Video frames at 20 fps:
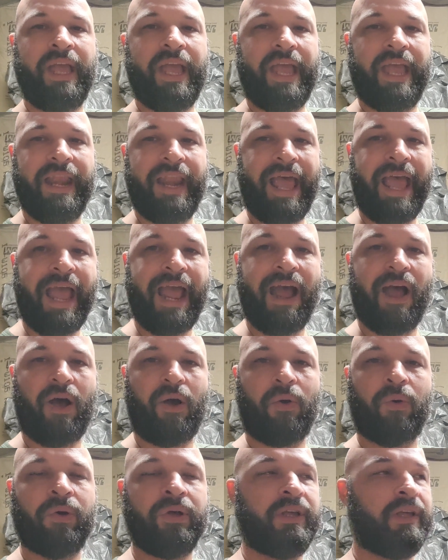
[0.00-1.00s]
and
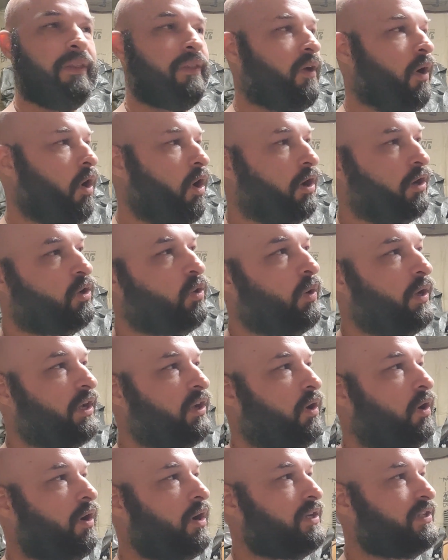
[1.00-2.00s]
how the
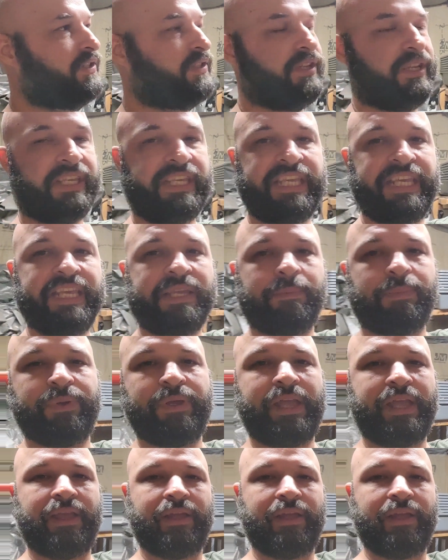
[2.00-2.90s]
ongoing cost to keep